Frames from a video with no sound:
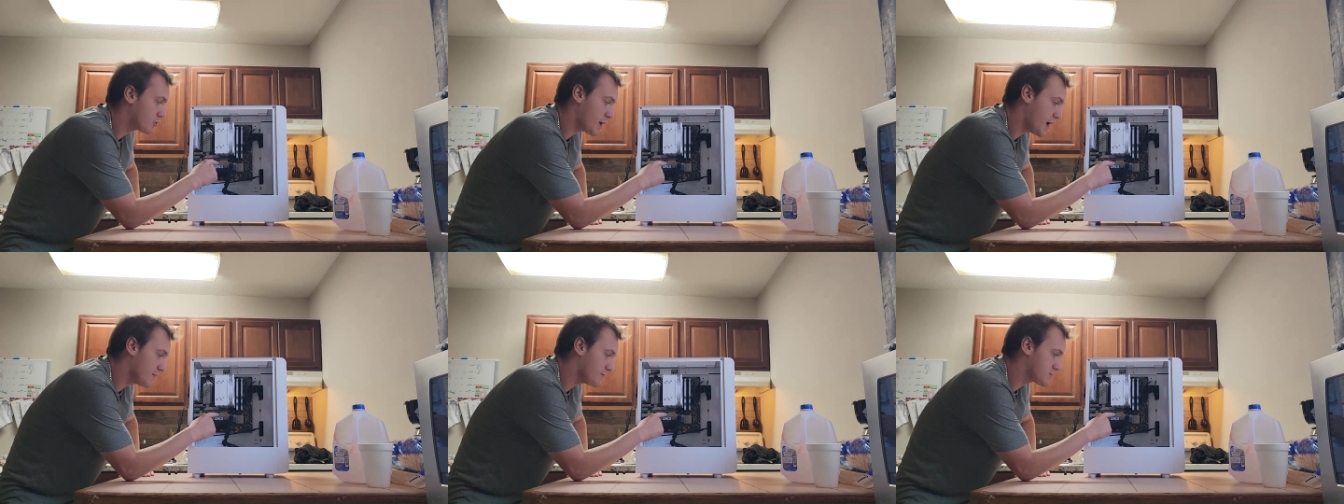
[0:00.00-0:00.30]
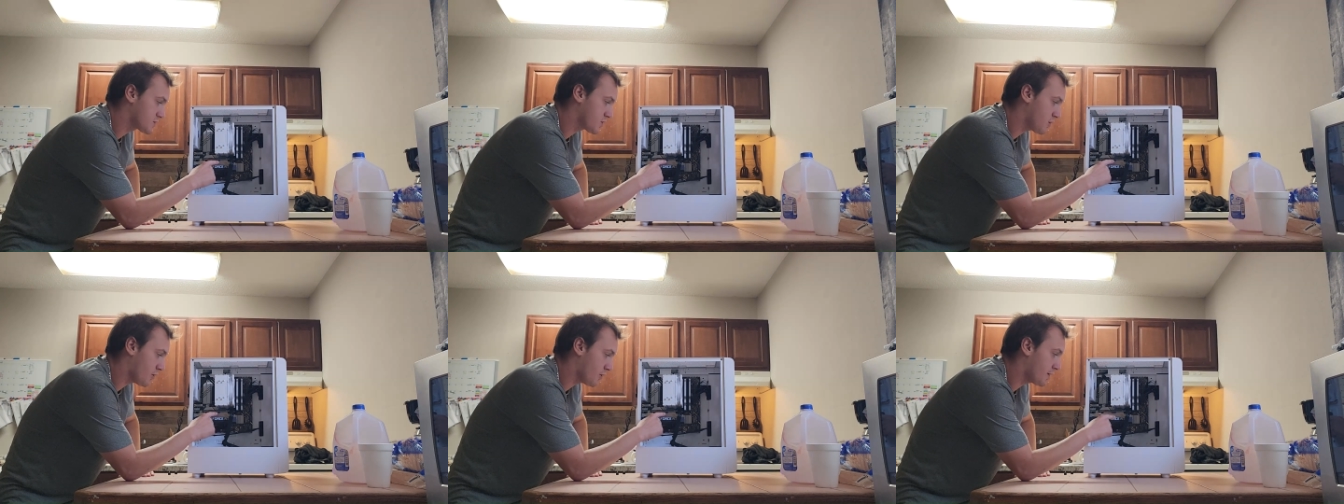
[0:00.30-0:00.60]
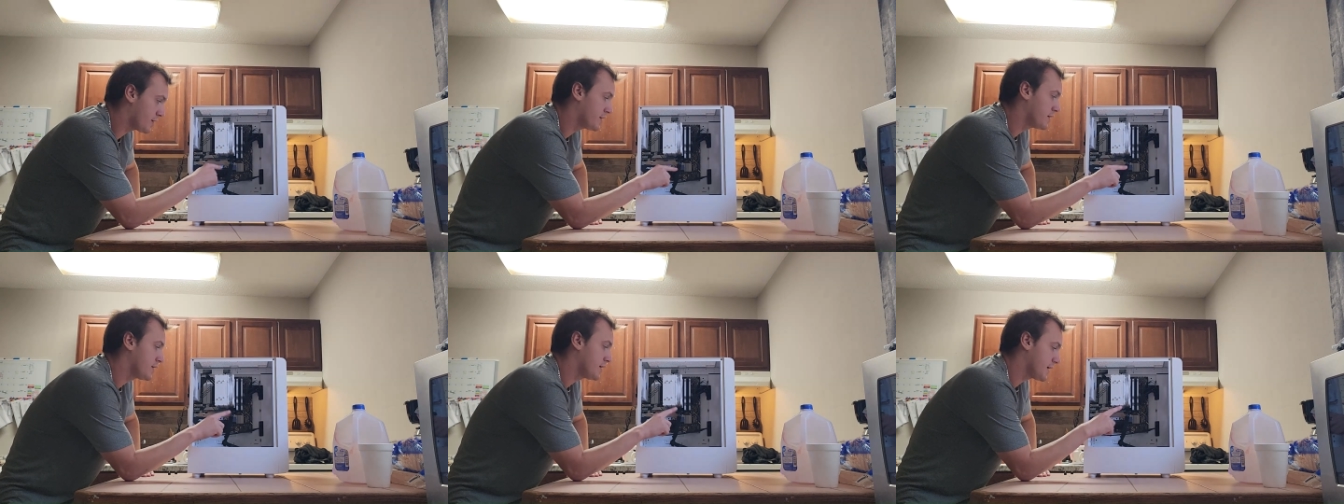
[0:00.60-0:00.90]
graphics
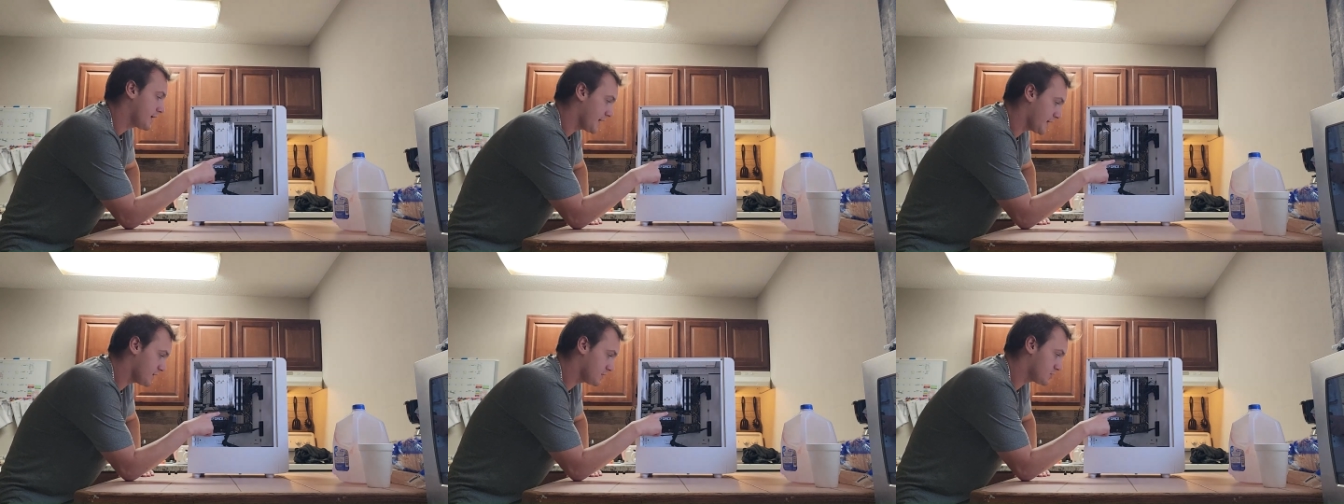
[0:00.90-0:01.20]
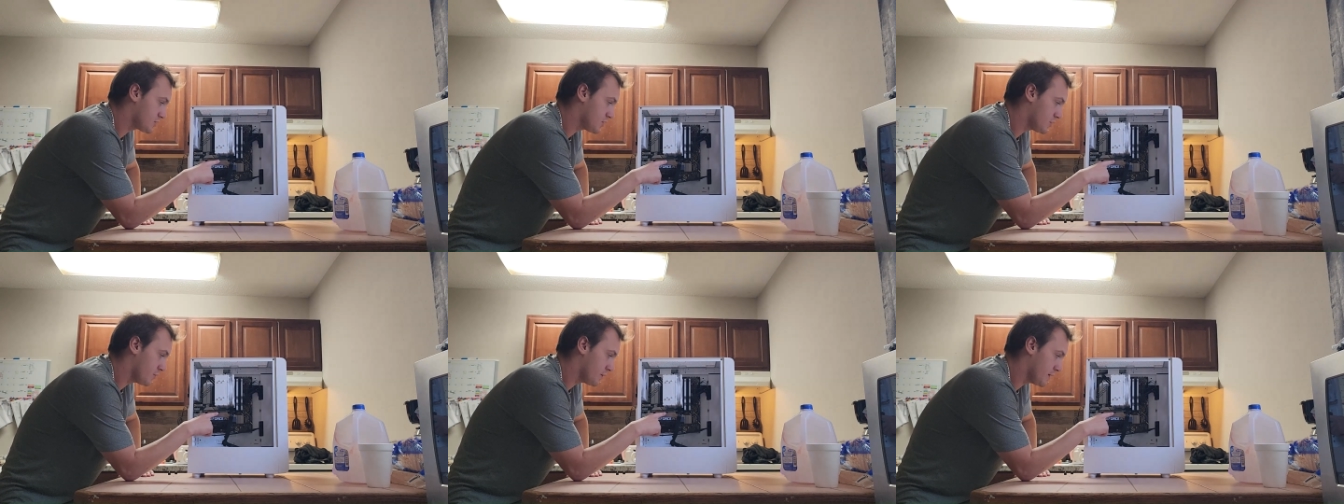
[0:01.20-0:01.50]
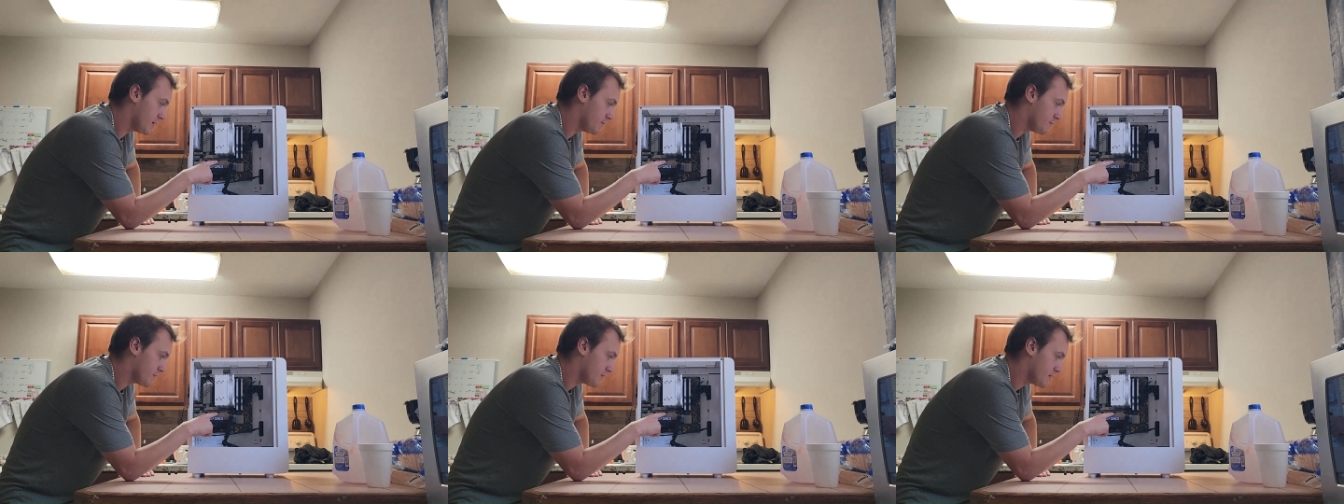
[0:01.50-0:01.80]
card into
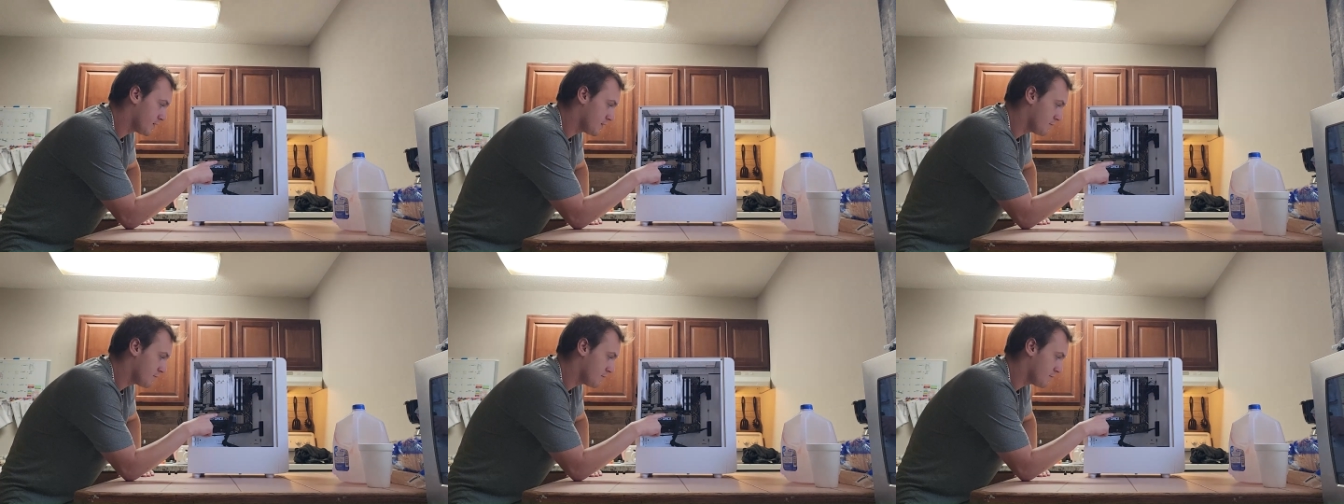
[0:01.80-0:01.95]
it,